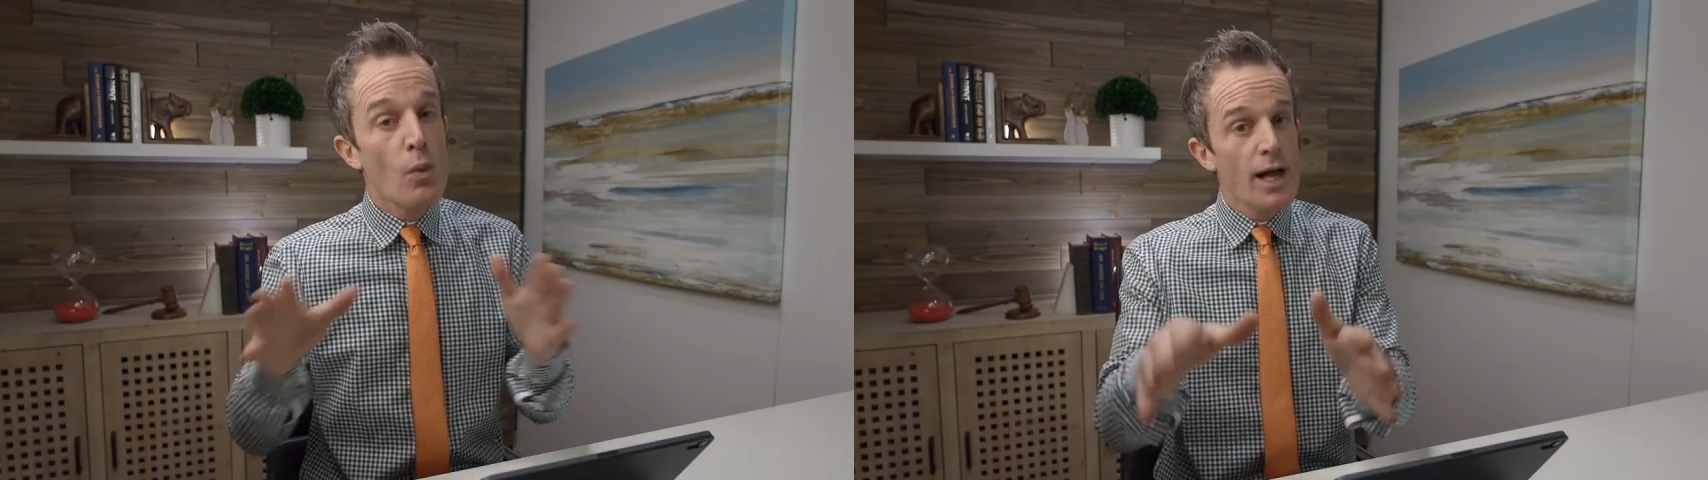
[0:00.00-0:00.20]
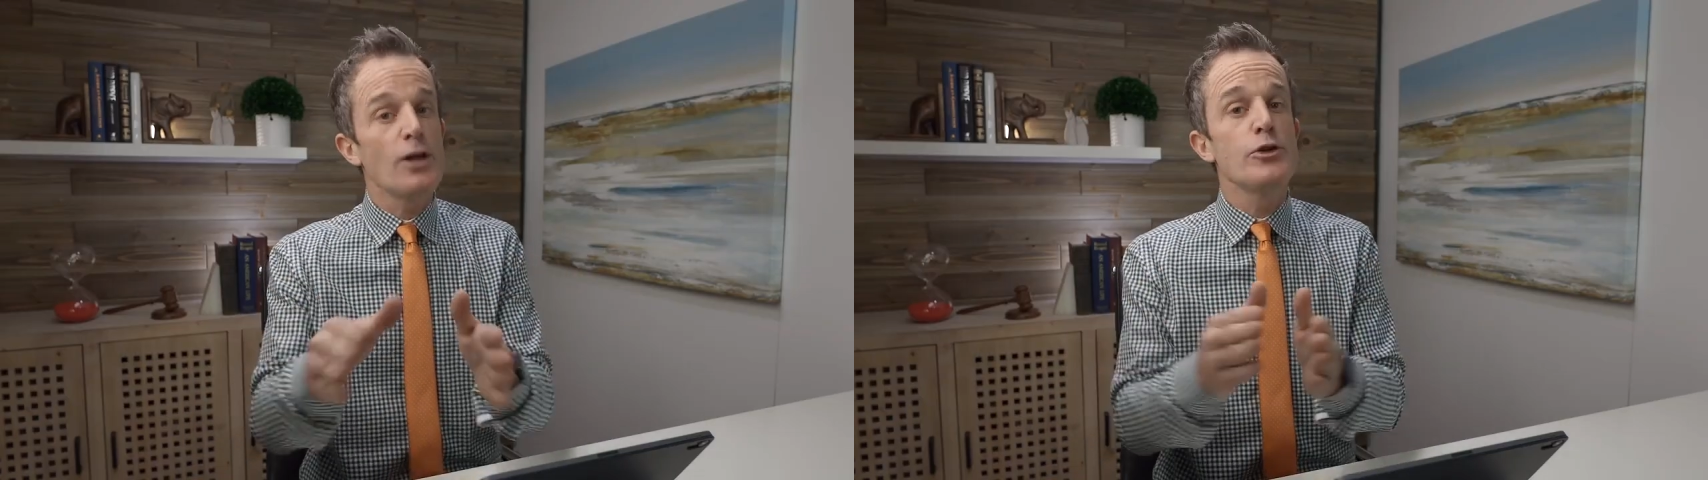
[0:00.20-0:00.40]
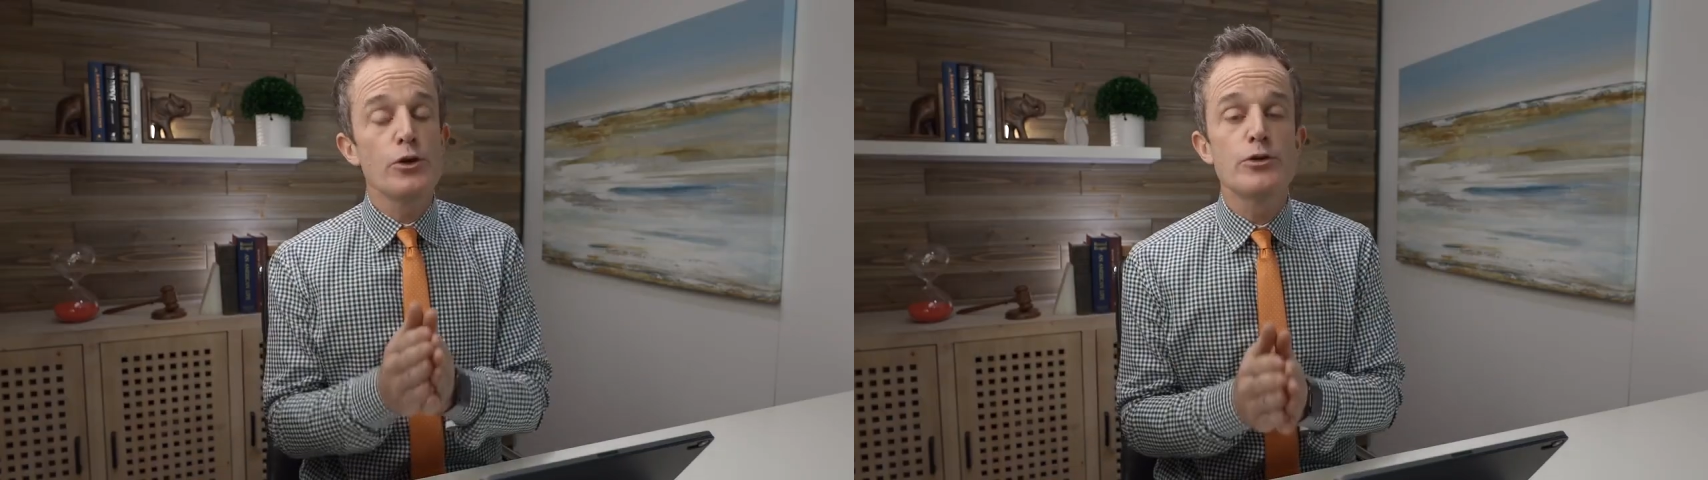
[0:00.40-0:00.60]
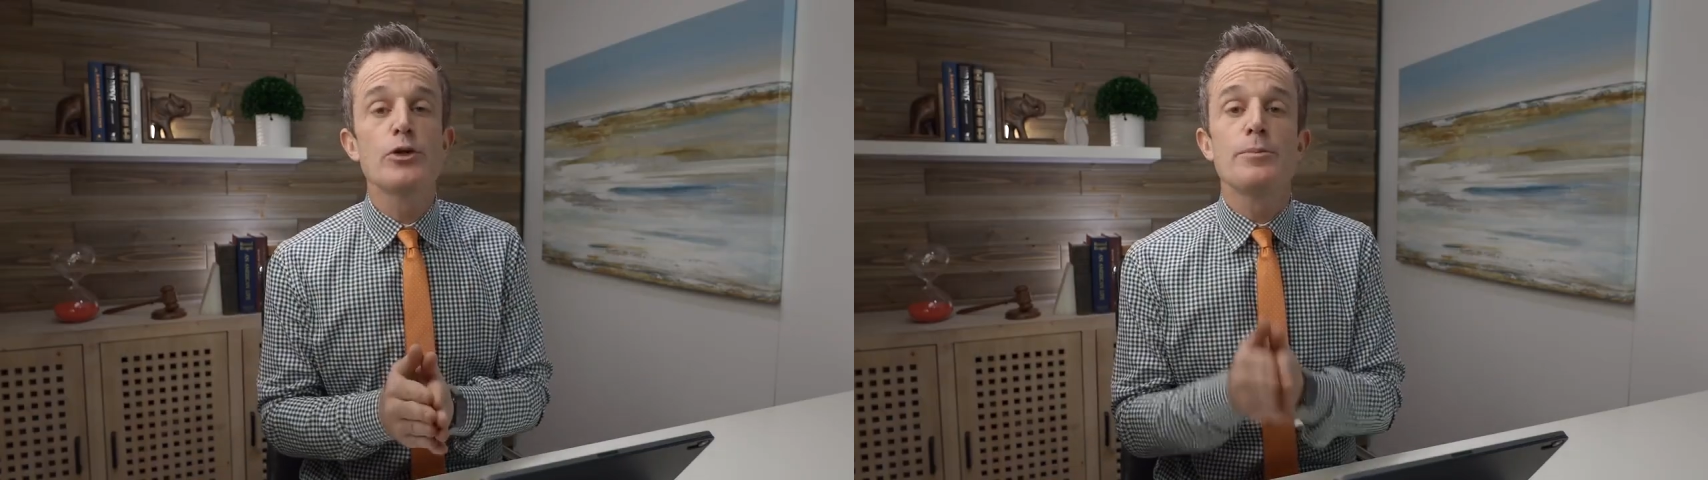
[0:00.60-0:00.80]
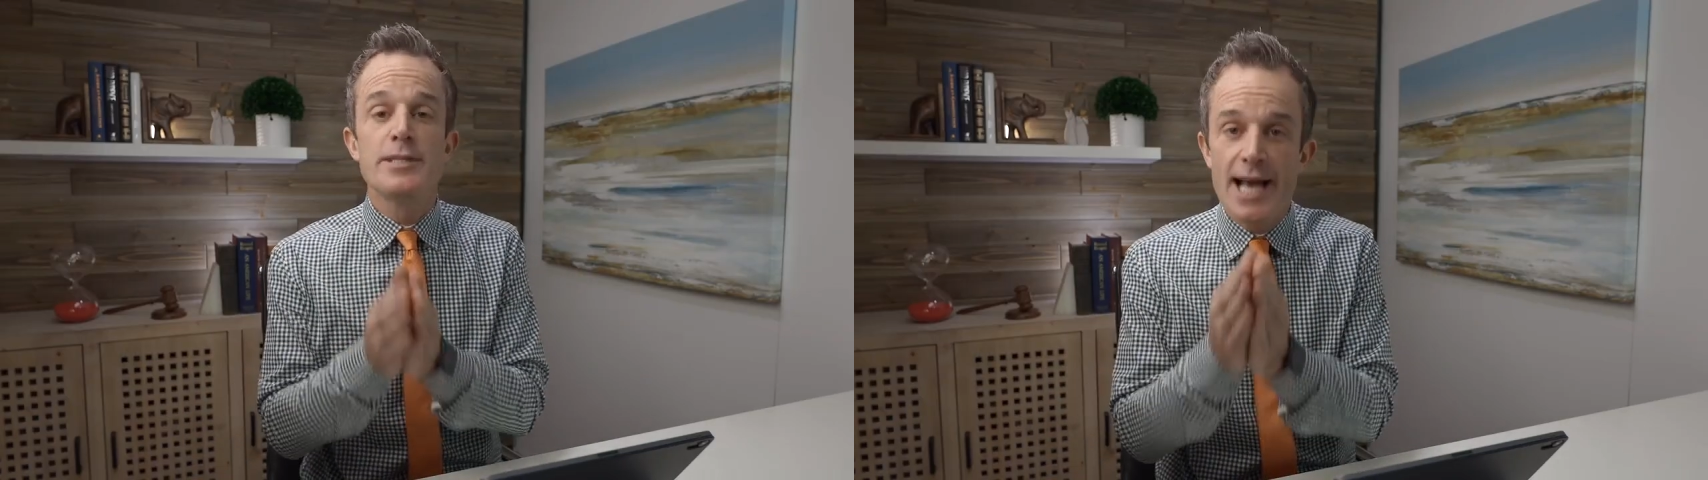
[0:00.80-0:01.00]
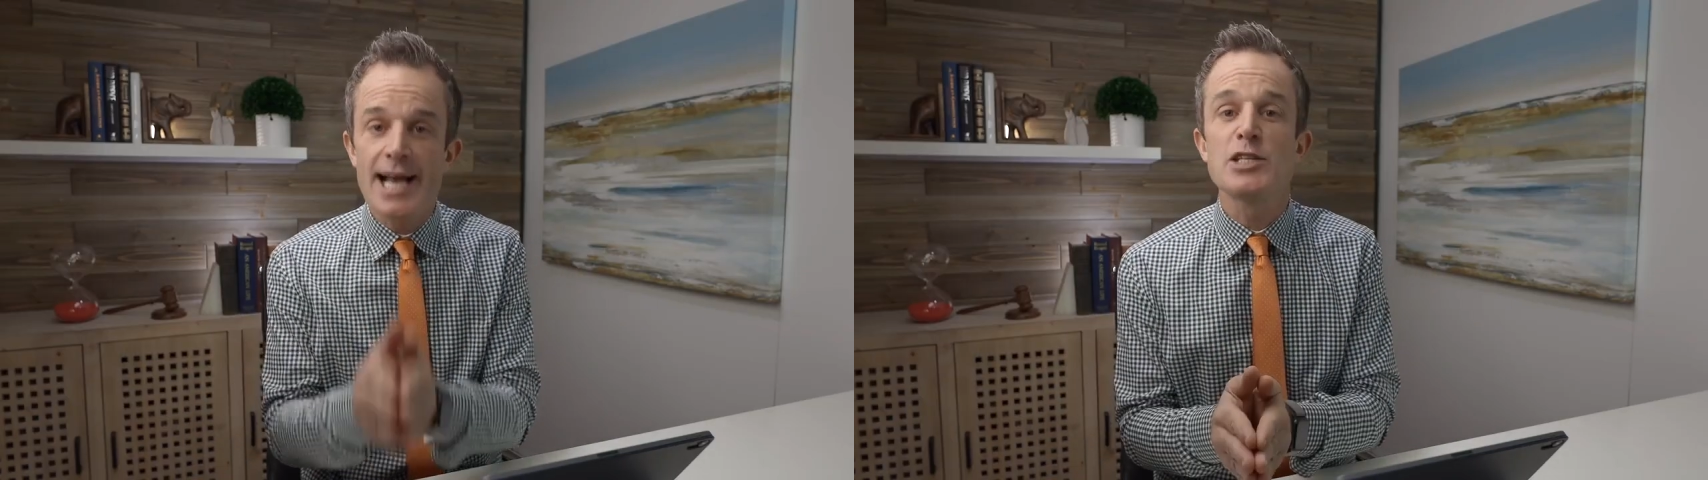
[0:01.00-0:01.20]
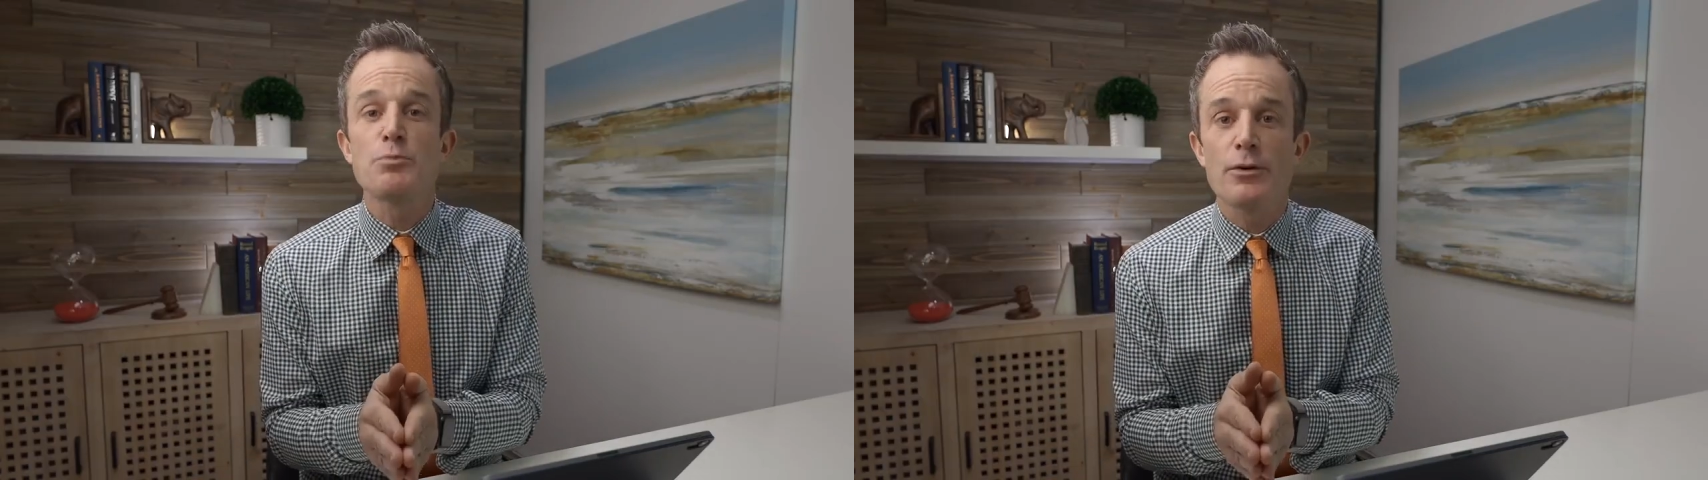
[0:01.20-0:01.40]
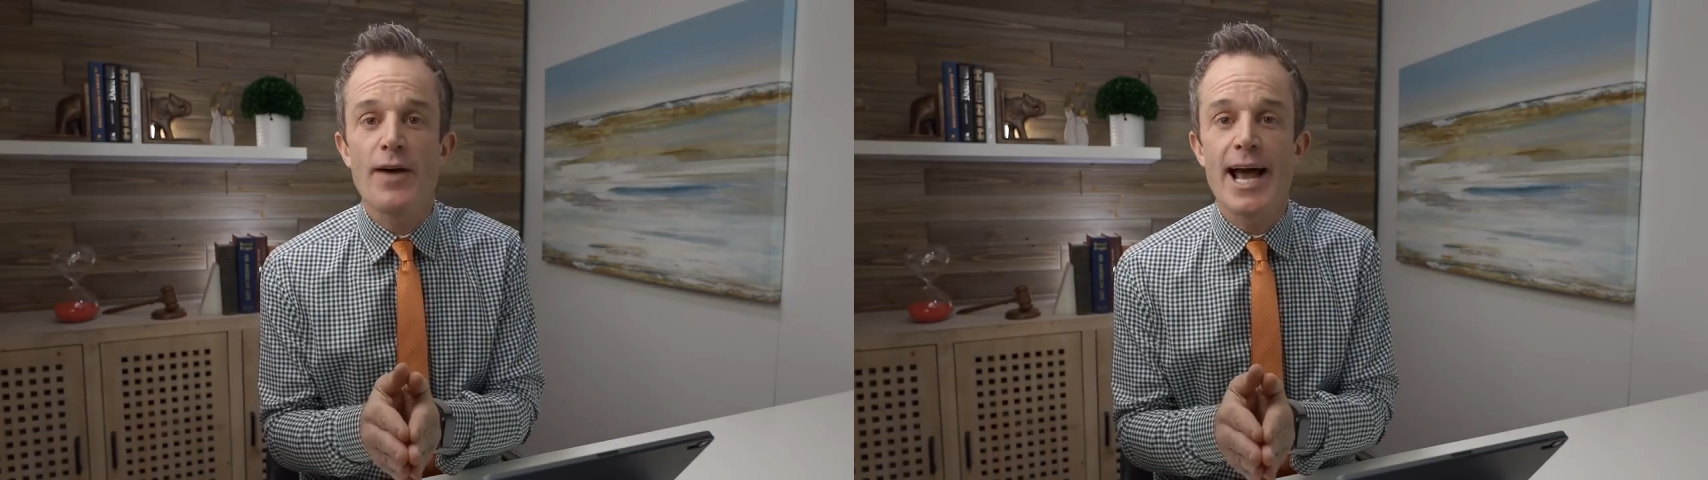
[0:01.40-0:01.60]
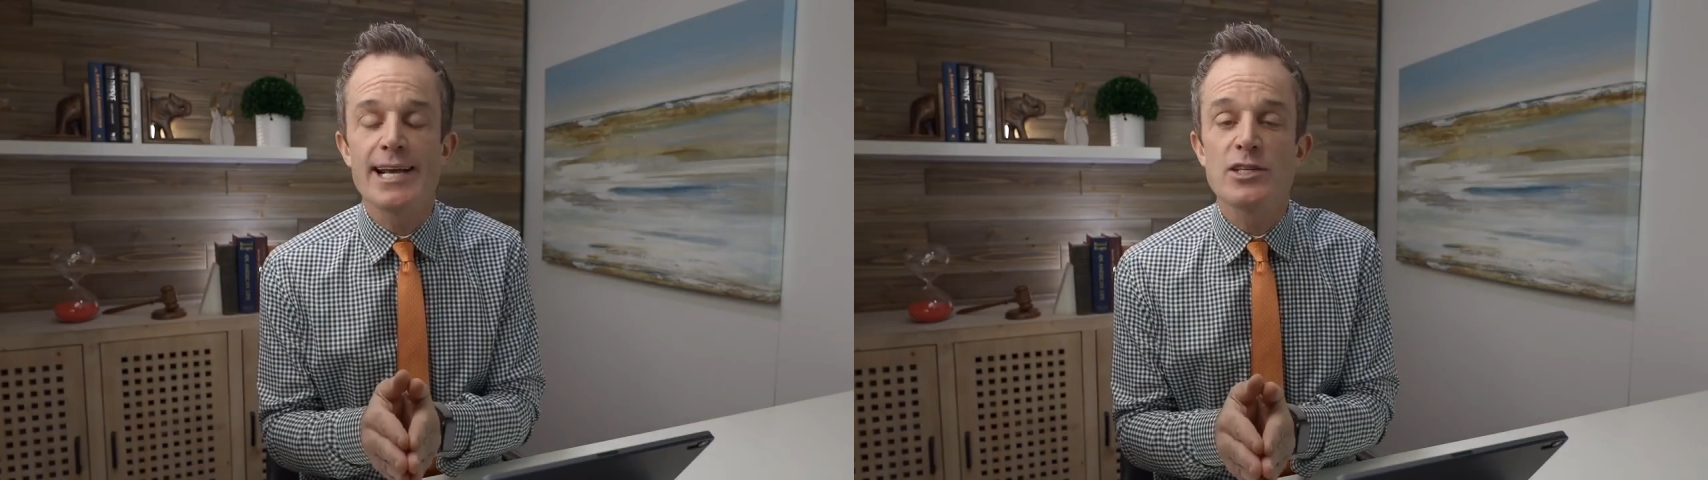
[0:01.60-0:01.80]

Well, YouTube does provide